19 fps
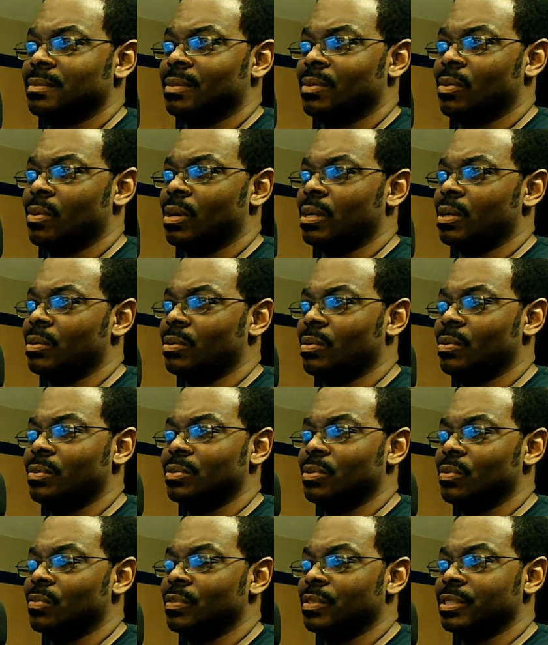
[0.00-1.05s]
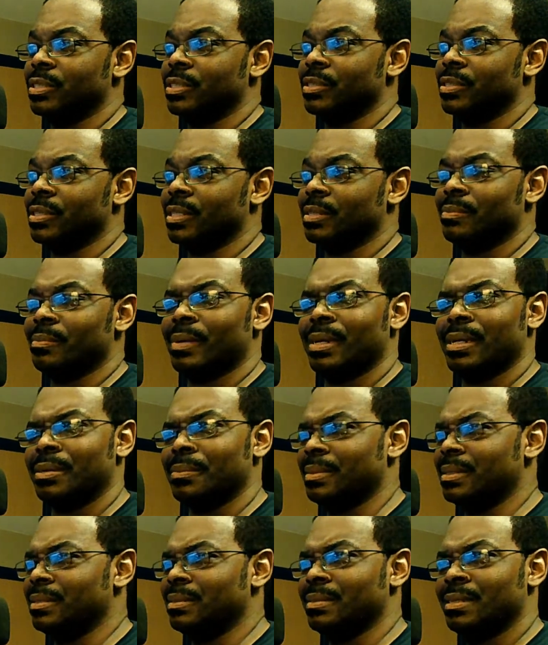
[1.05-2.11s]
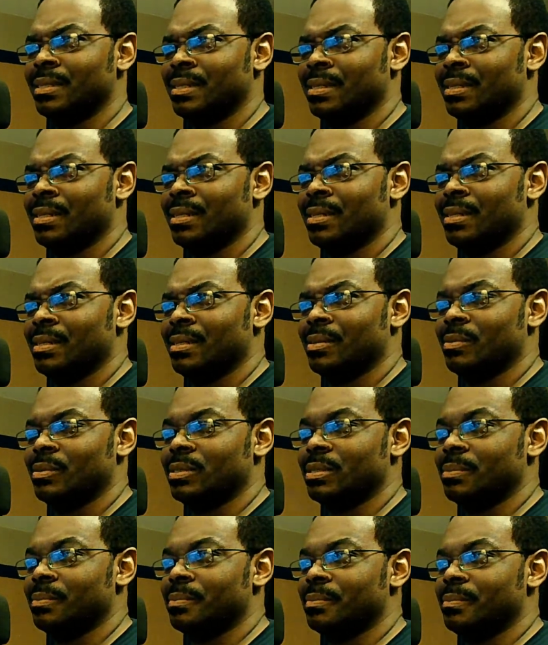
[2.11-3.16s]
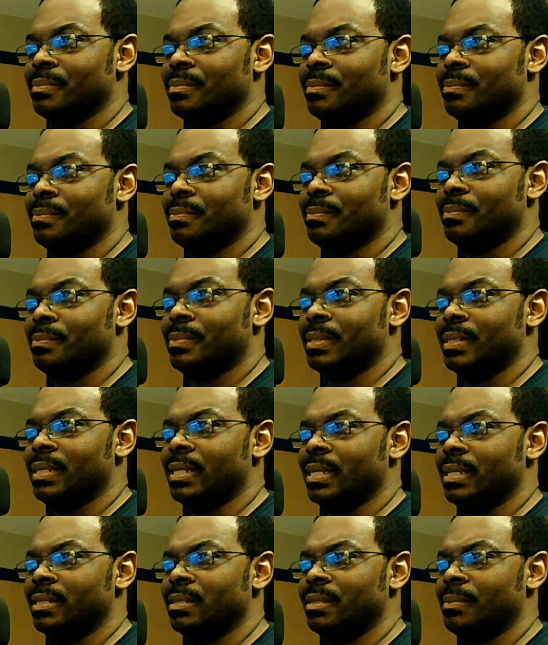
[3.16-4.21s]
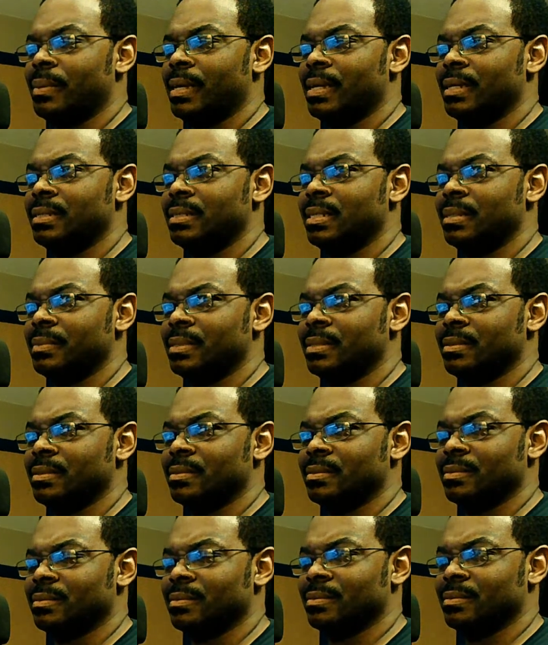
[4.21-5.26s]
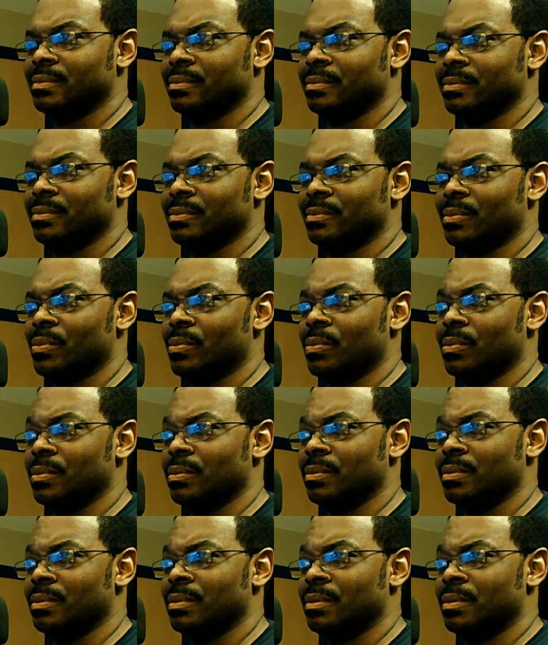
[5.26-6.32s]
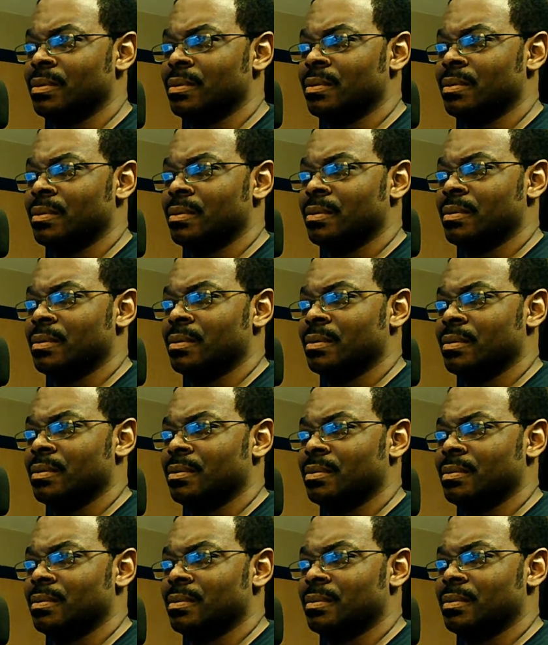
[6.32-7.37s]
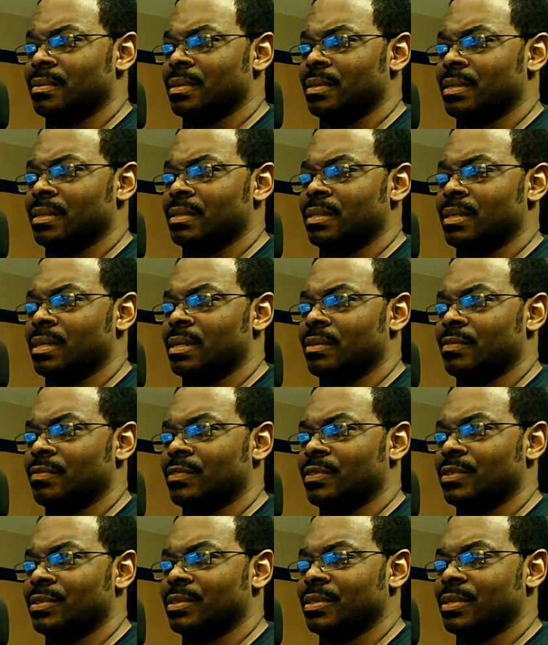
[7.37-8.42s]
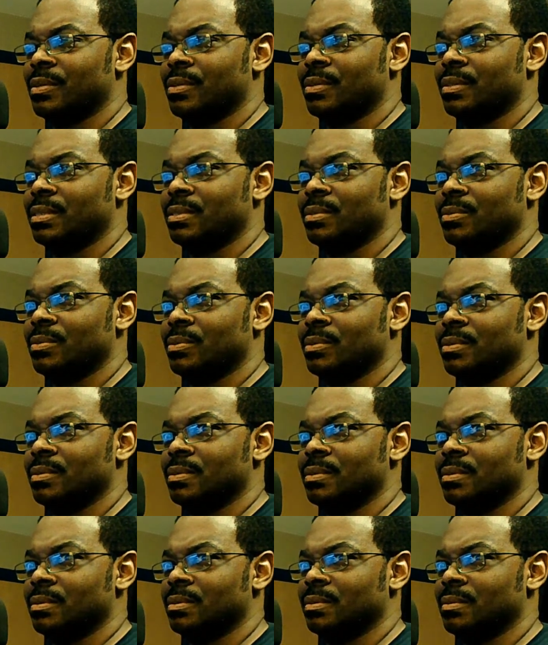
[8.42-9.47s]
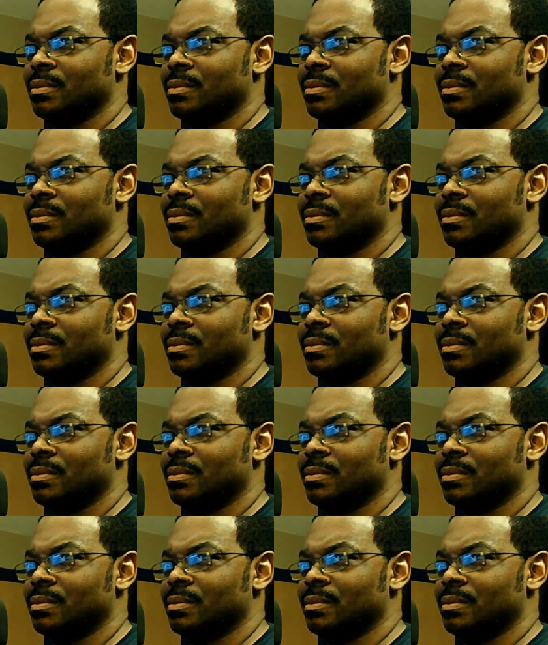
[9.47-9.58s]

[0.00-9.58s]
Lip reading: oh, I don't know, it was over a year ago. It might have been, it was the beginning of the pandemic. Or I think that I first saw it. Or